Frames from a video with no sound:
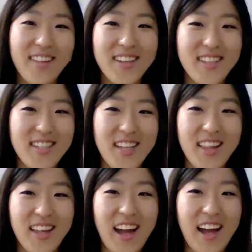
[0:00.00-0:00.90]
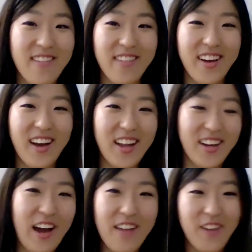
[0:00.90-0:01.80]
to say that
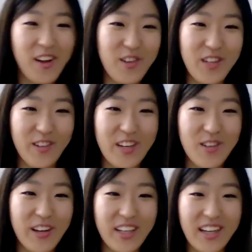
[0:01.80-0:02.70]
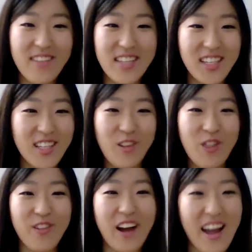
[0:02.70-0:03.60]
I followed you as well, and I've seen you
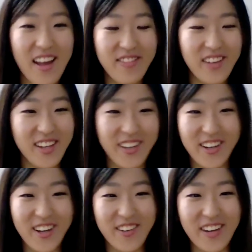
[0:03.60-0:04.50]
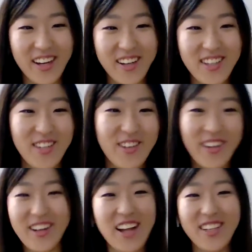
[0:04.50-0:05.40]
thrive in your career. So
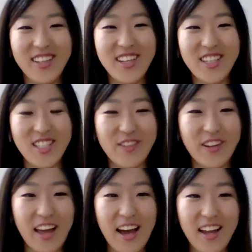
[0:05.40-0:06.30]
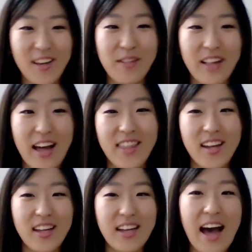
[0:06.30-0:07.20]
congratulations for that. And I'm glad
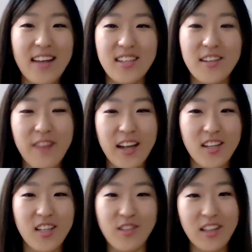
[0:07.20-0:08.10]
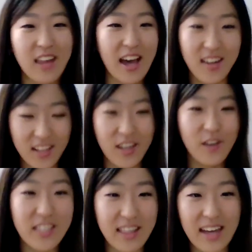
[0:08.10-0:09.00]
that it hasn't affected you to
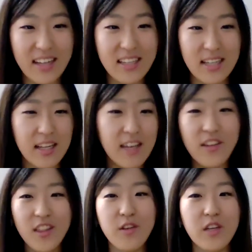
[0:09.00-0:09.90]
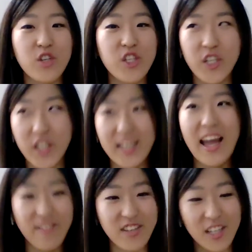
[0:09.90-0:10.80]
that extent, even though you shouldn't
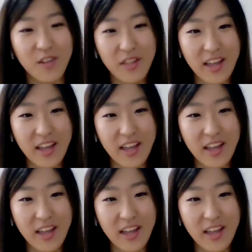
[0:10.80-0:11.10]
have to deal with that,